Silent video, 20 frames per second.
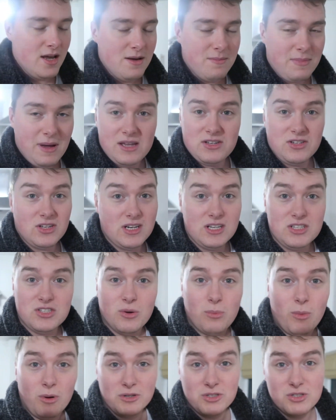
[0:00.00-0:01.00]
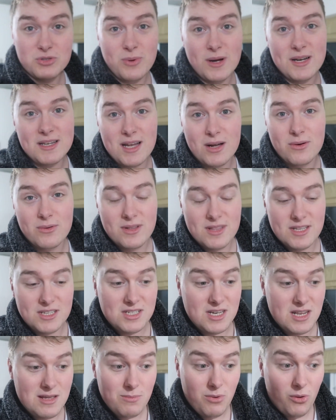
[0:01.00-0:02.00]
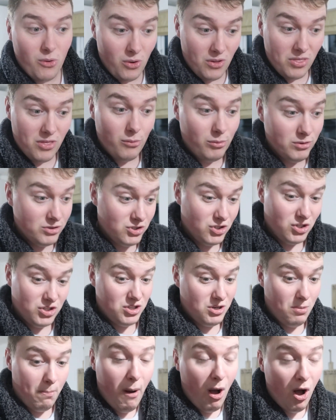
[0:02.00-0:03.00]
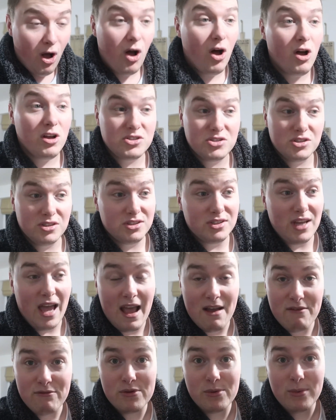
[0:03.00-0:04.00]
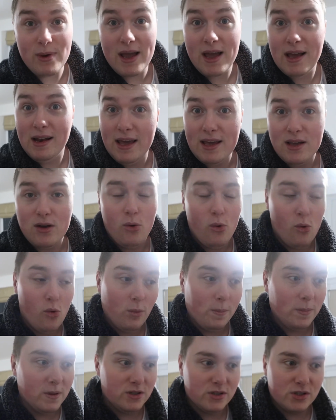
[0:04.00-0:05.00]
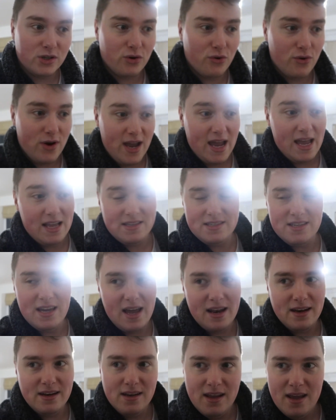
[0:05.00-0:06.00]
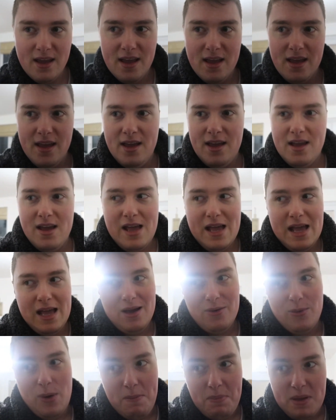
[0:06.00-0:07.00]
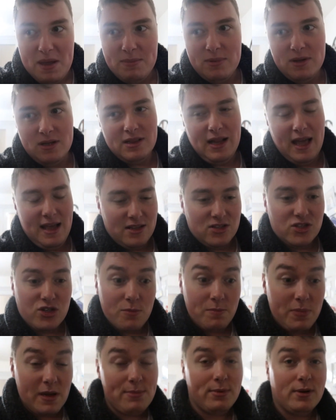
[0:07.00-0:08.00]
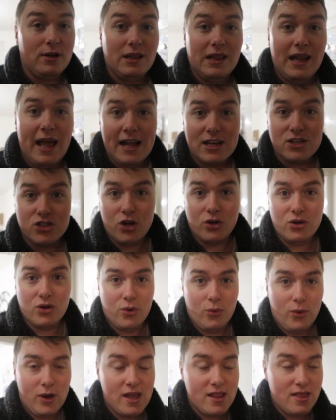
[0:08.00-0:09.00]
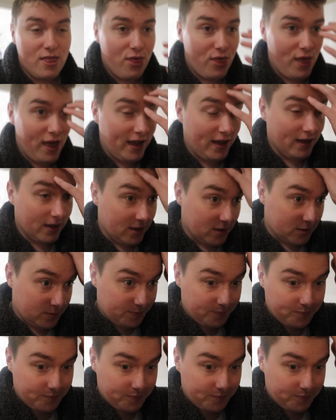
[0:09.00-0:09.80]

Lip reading: Basically, someone just went down to this depot and there was just parcels everywhere, like opened crates. And when people, like some people latch onto it and think